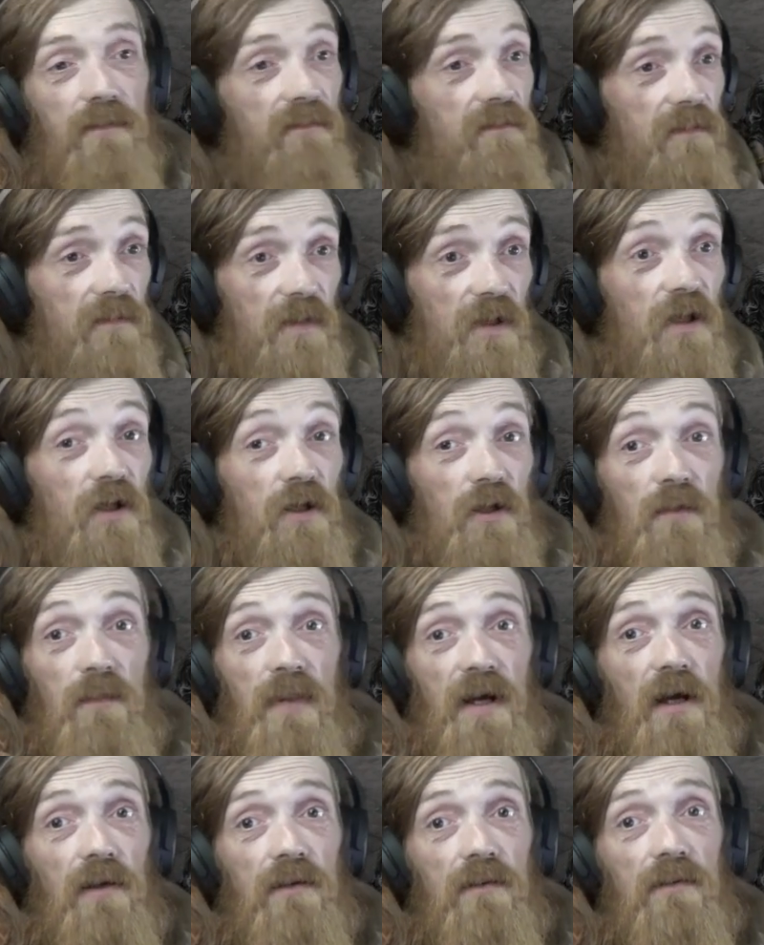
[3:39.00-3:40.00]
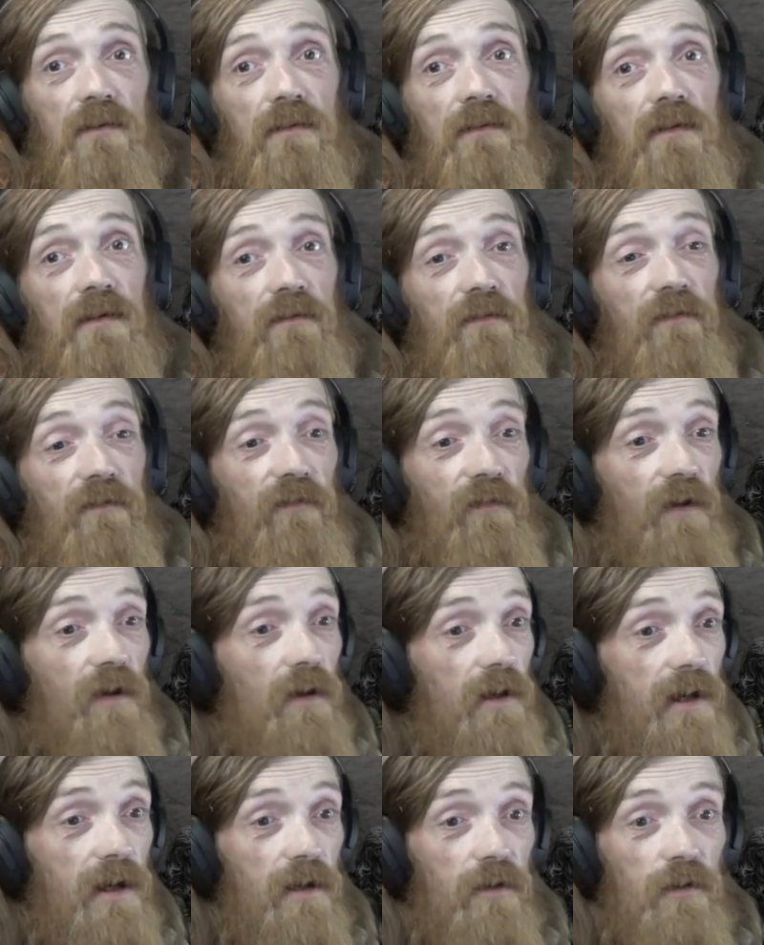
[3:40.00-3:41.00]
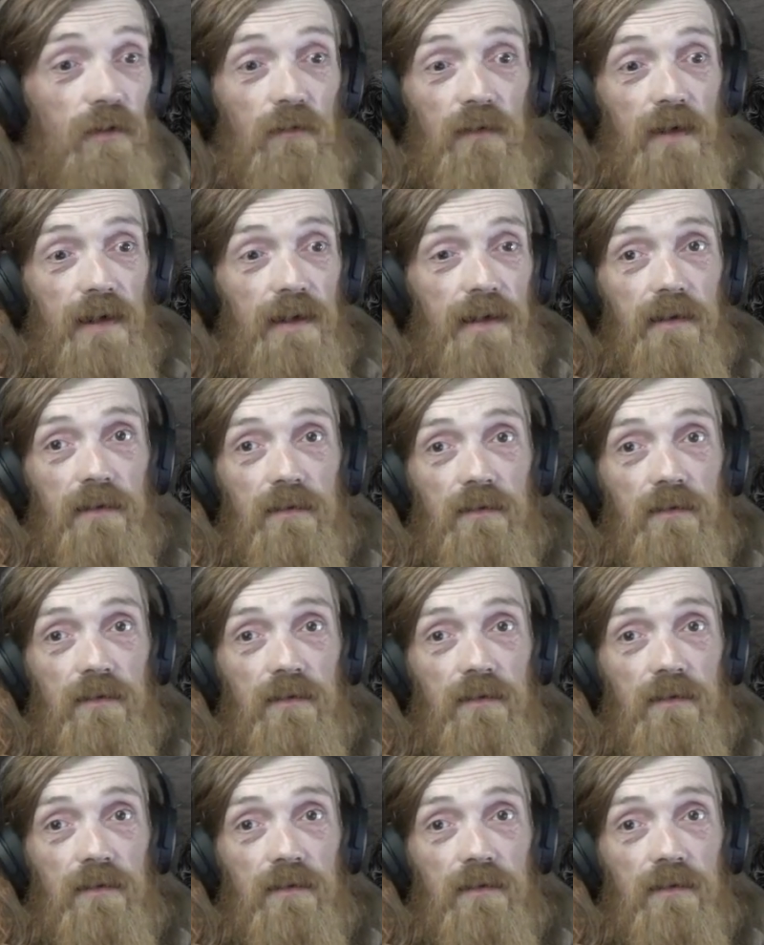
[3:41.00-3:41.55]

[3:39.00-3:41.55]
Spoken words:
Good belt. Very underrated.